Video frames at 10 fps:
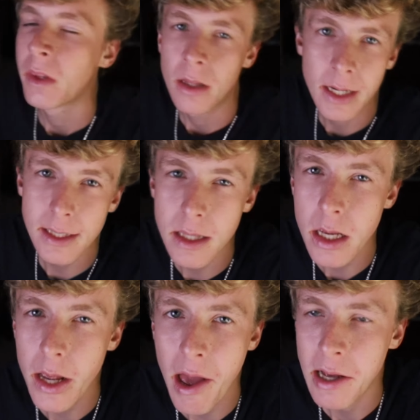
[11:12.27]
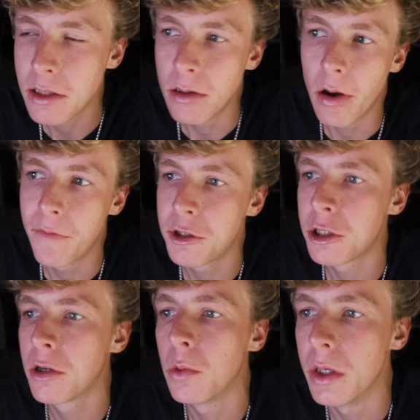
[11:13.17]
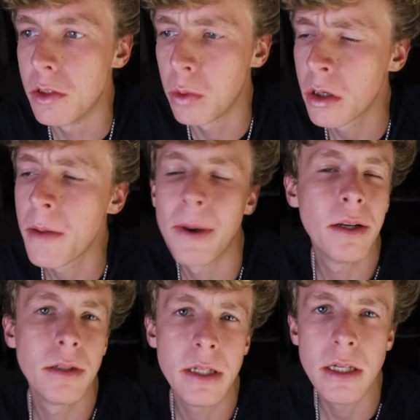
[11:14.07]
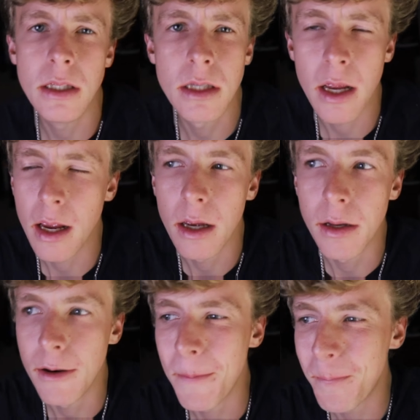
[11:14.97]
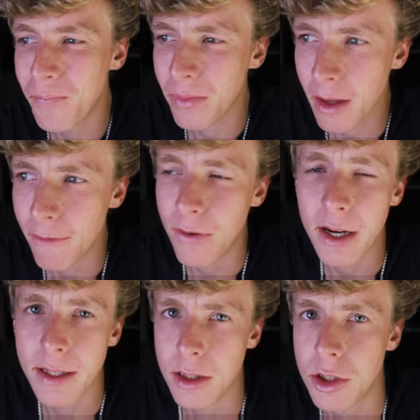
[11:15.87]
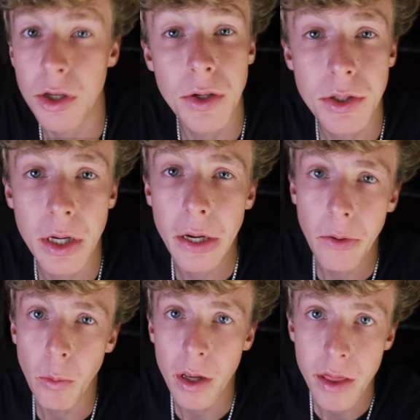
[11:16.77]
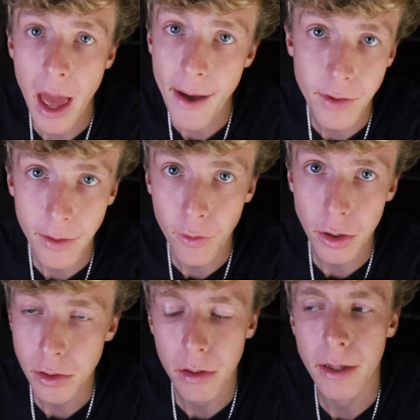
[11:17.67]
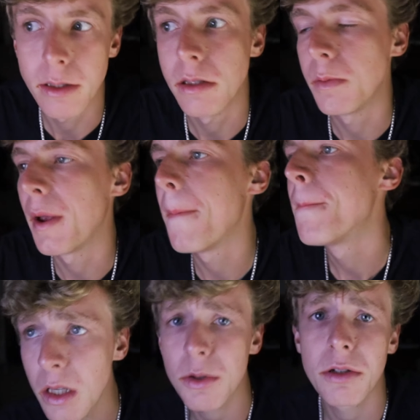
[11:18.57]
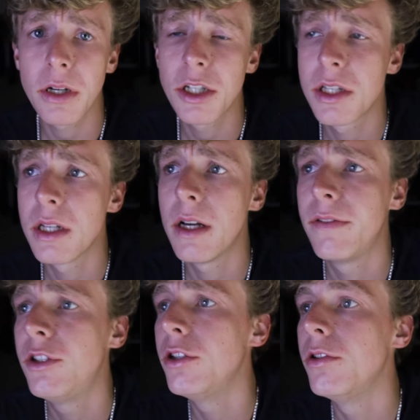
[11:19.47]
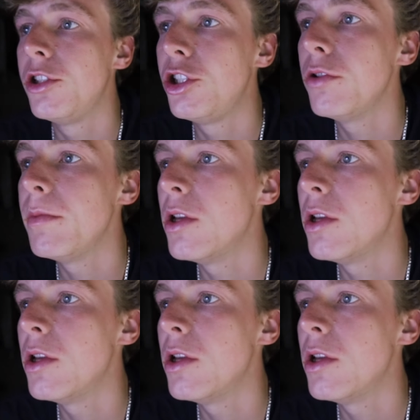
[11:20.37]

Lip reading: The next thing I asked an officer was, what are the penalties and fines associated with having a fraudulent license plate? He was gracious enough to shoot me